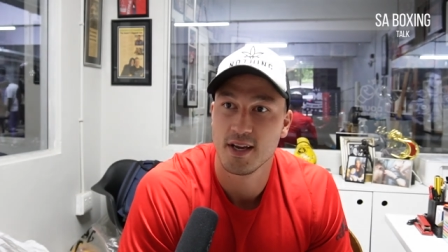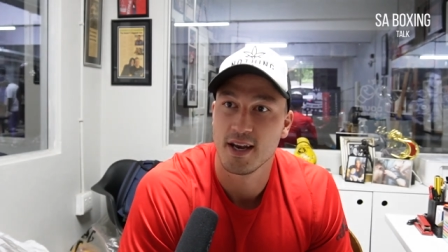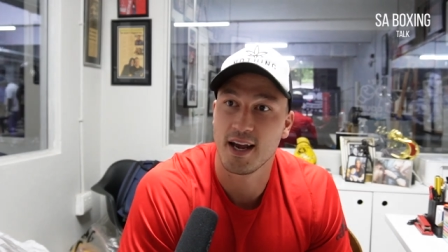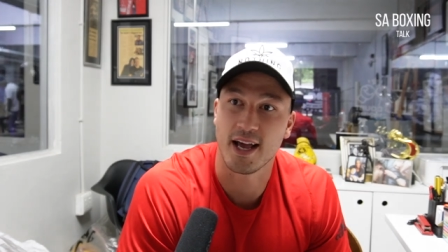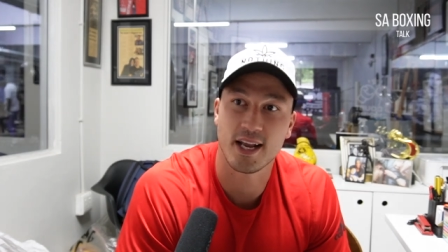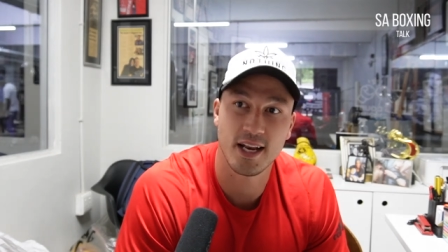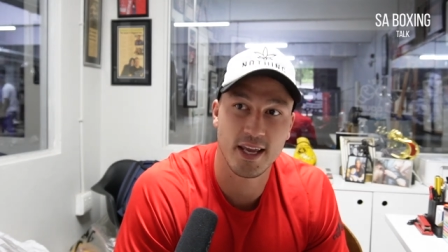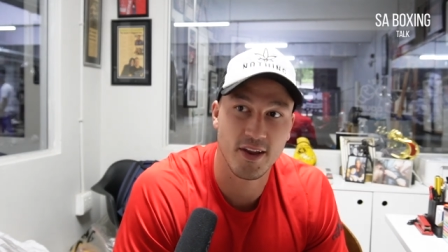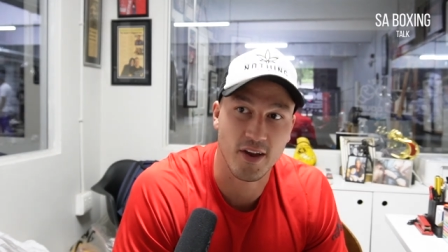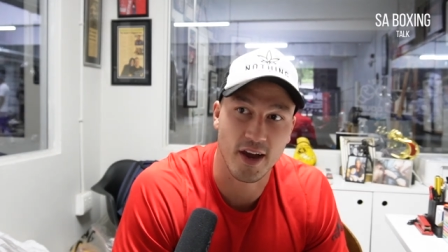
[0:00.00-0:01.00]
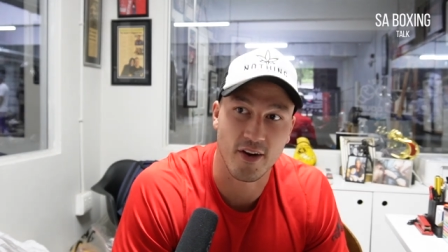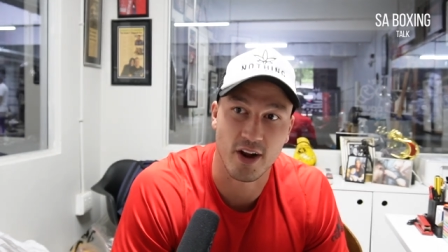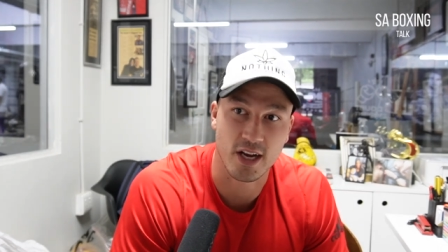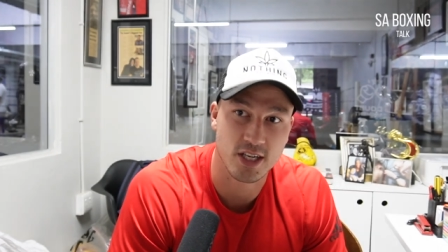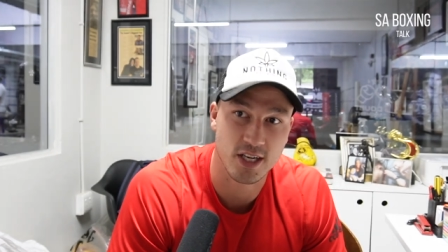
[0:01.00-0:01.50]
Luckily,
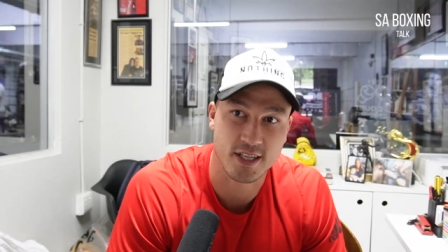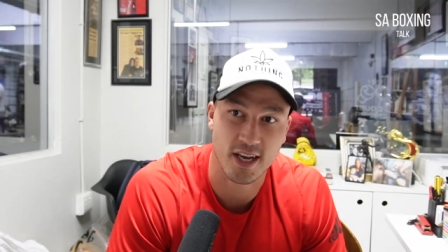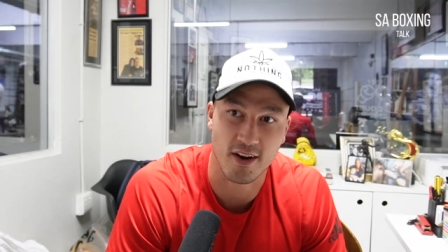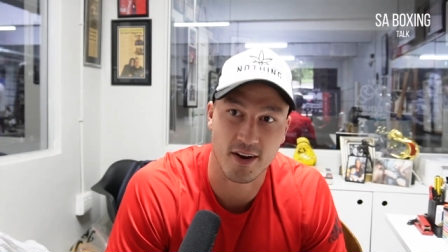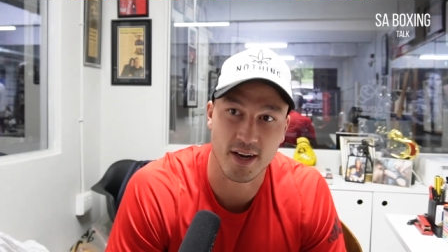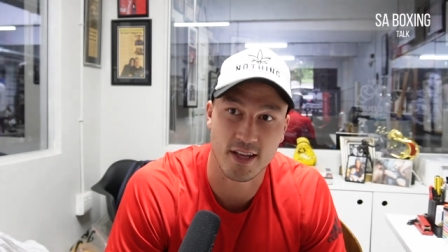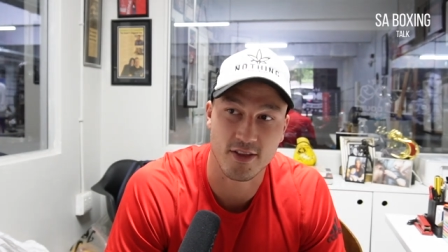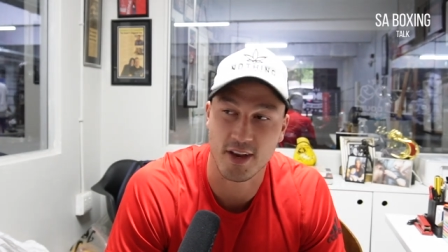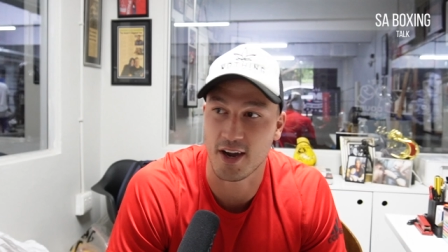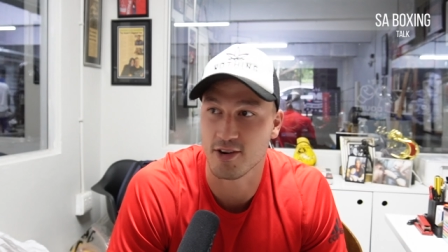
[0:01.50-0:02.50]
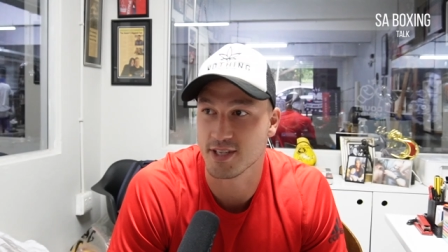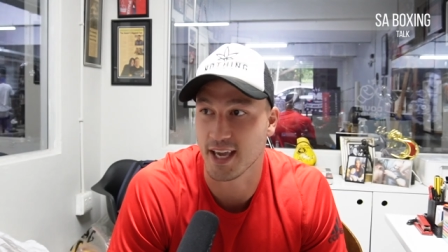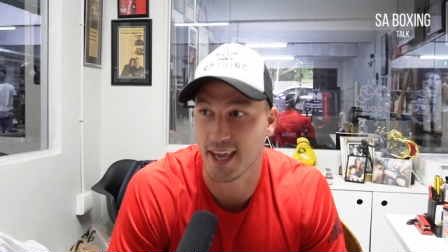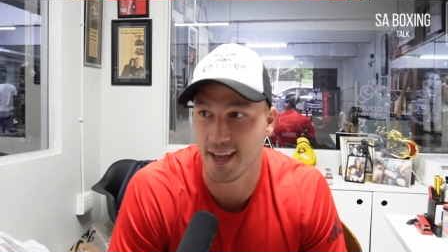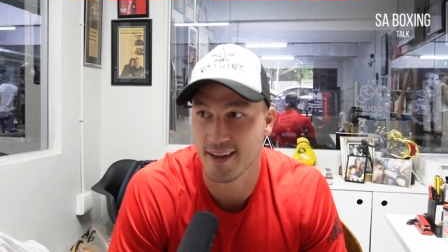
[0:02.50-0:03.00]
Russia is currently 3 hours
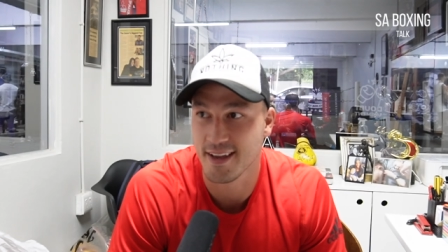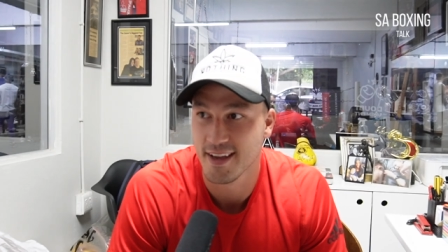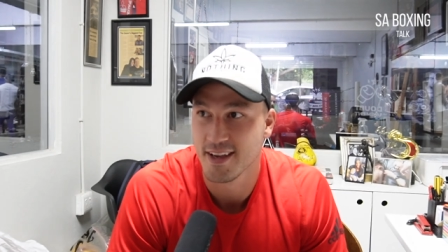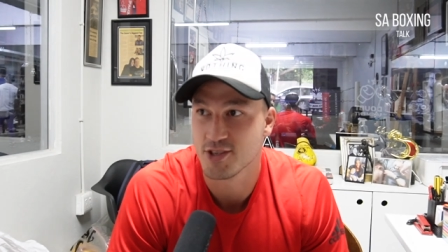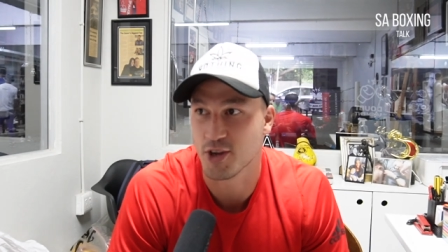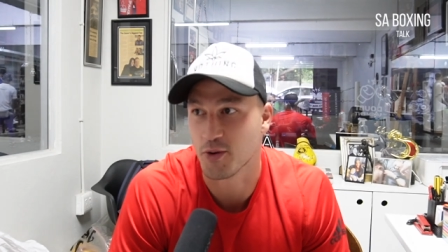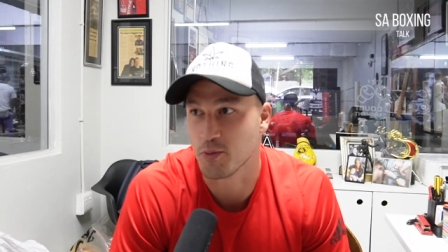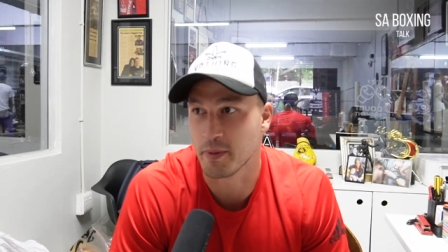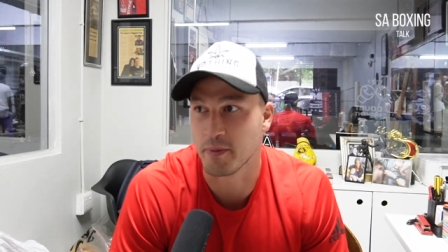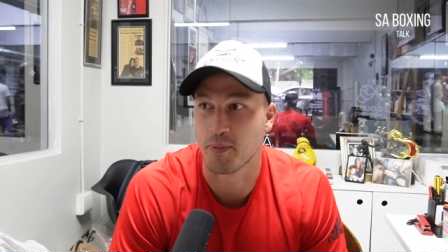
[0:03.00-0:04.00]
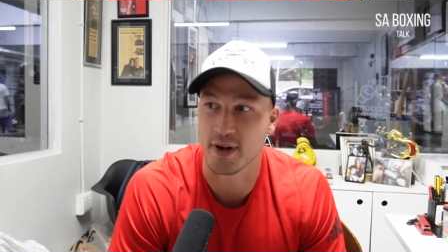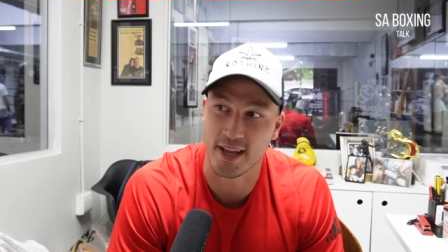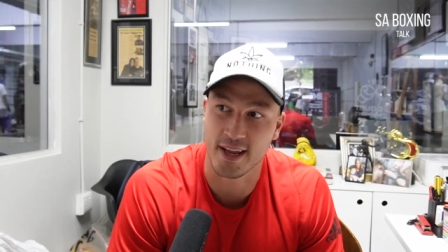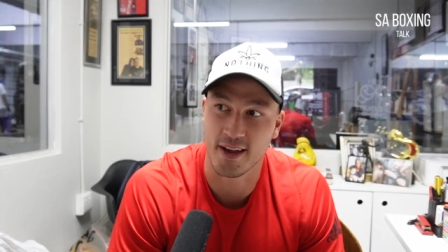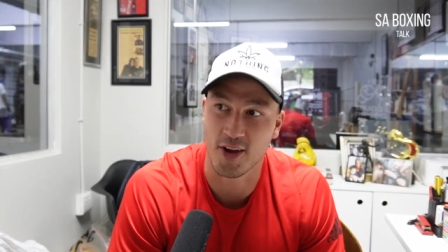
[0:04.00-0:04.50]
ahead, so it'll be
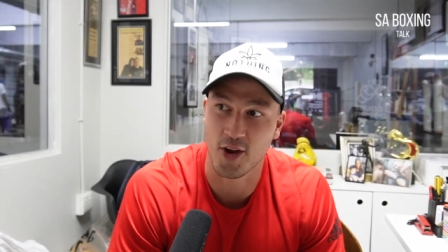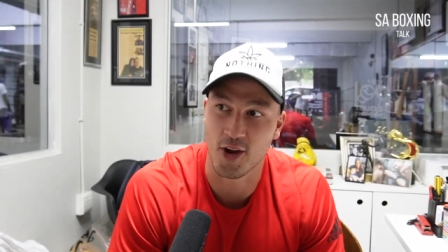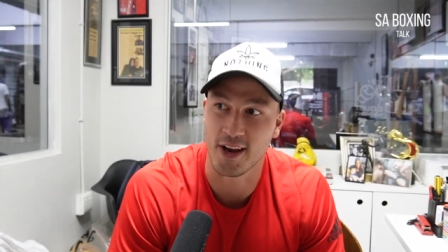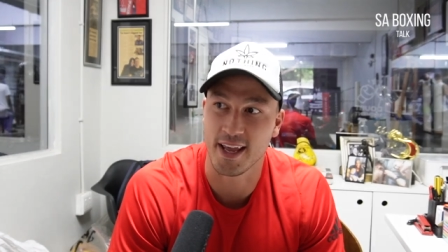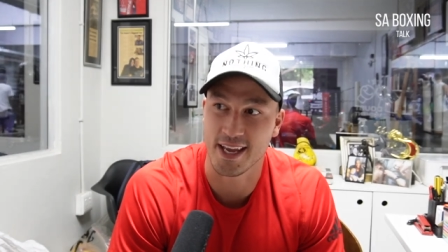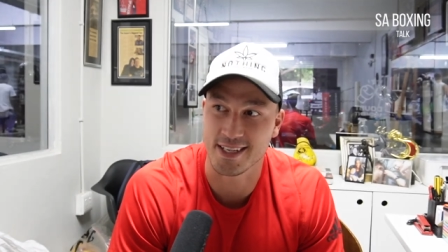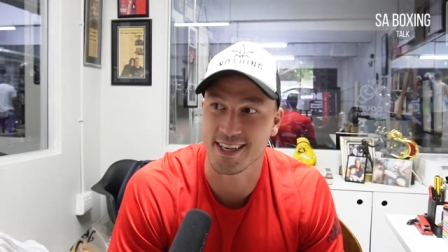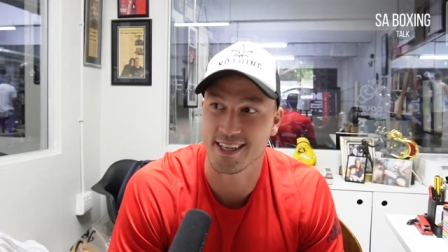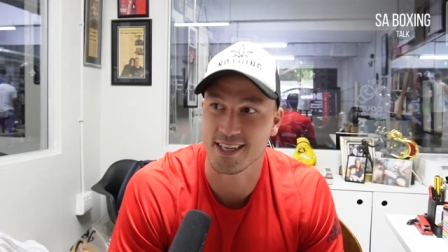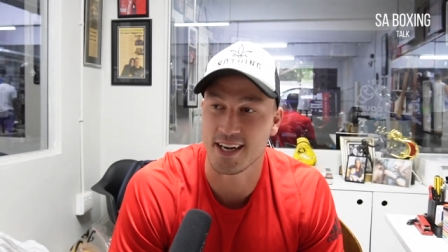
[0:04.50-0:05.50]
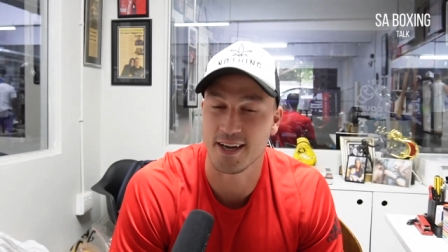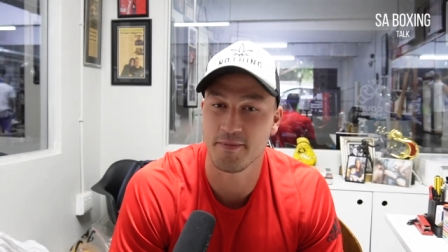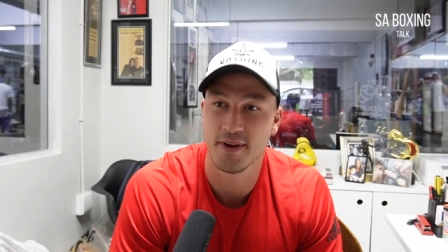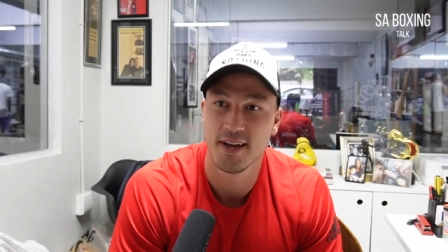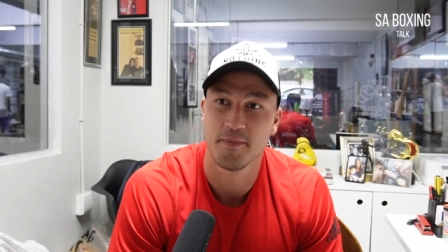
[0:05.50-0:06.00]
pretty early SA
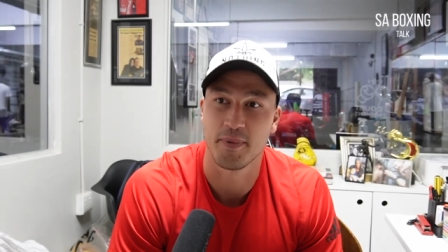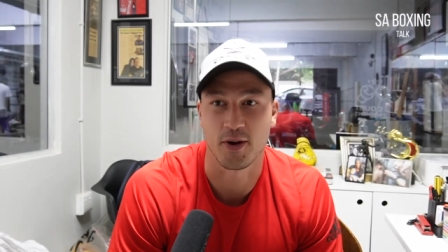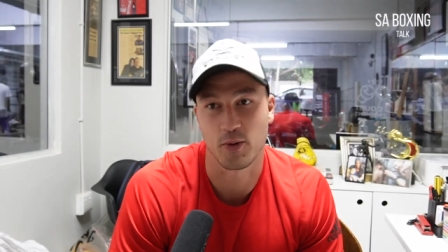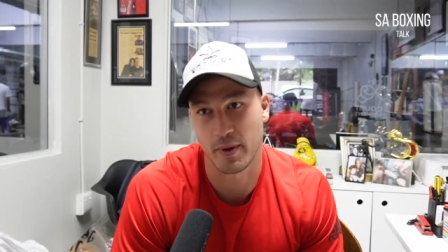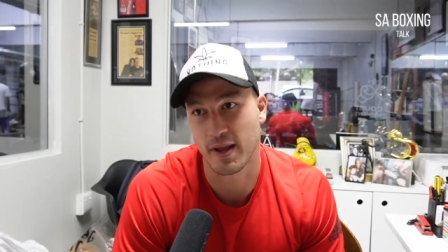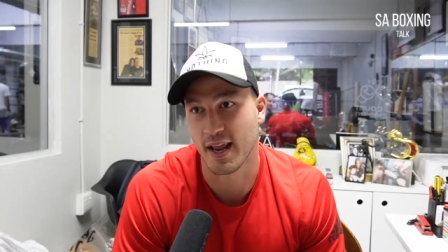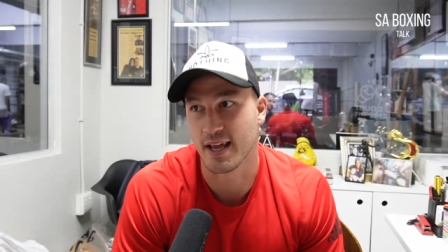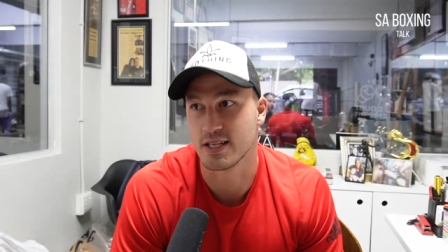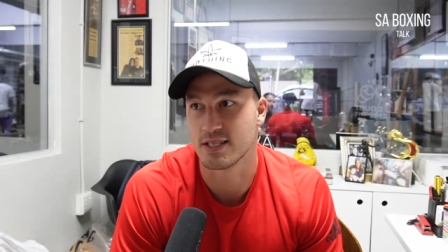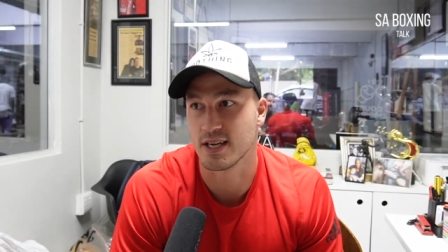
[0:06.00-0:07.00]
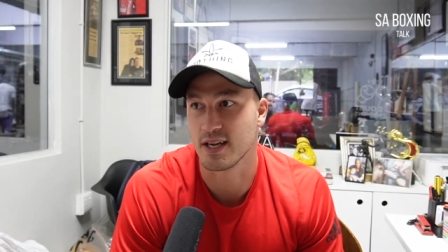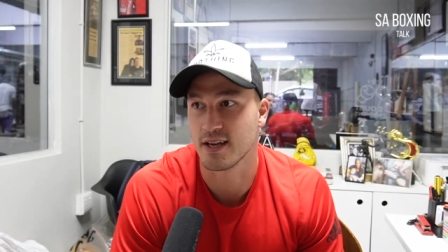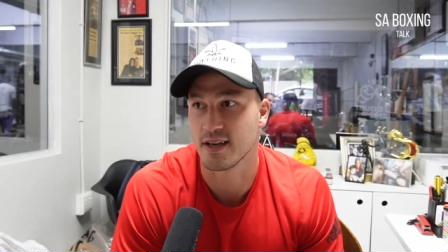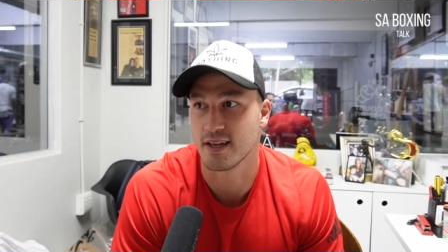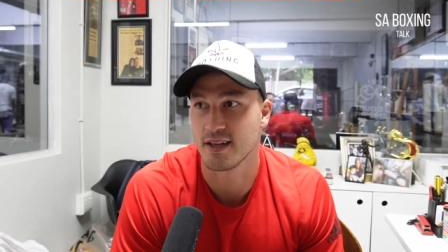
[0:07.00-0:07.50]
time, but it'll be late
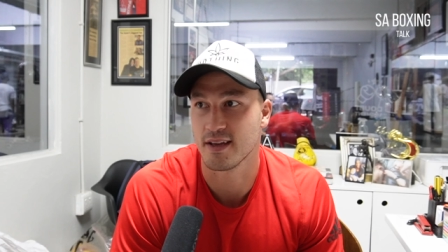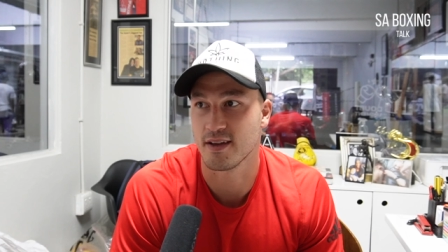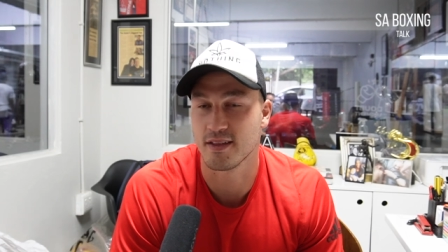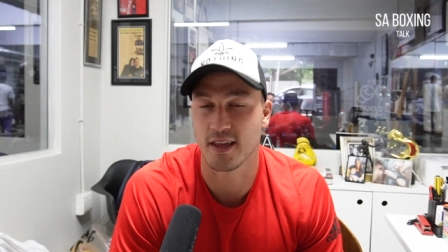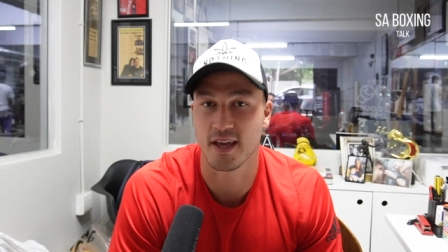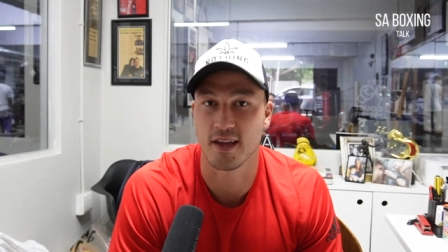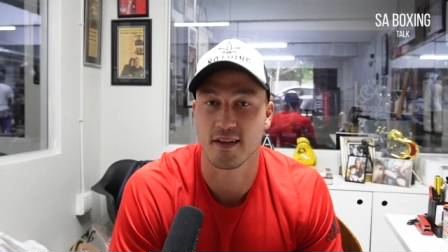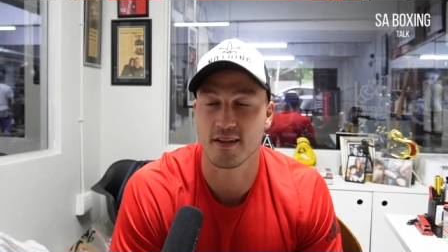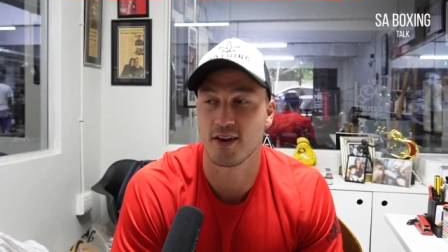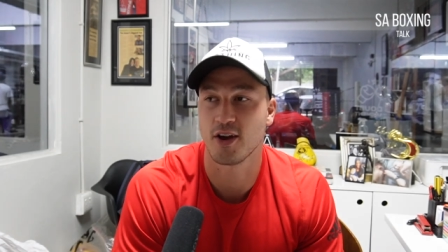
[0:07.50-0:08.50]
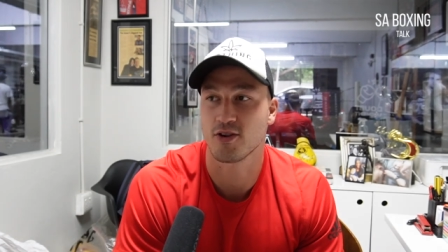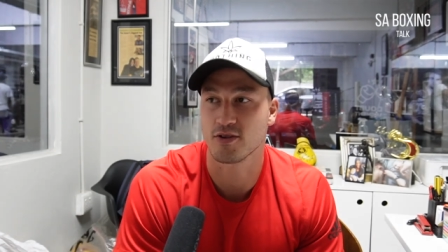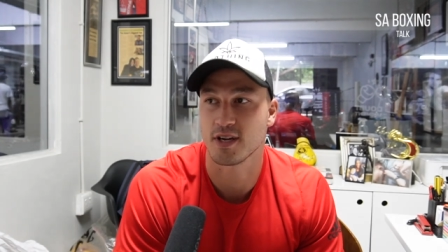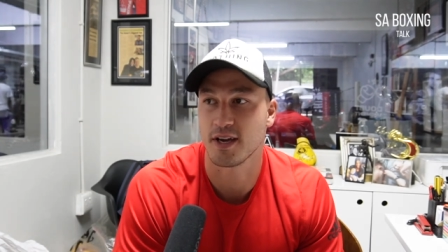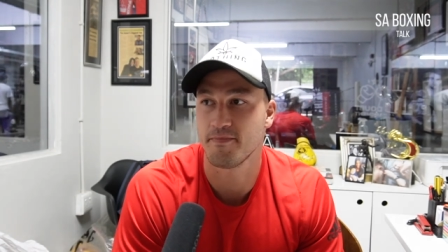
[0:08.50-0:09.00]
their local
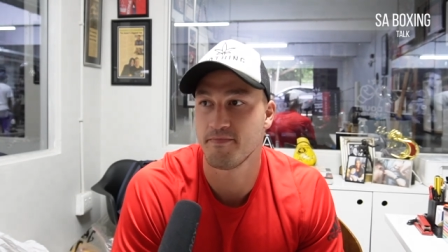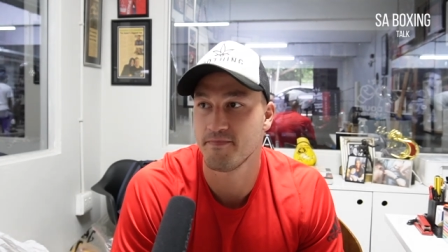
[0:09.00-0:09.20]
time.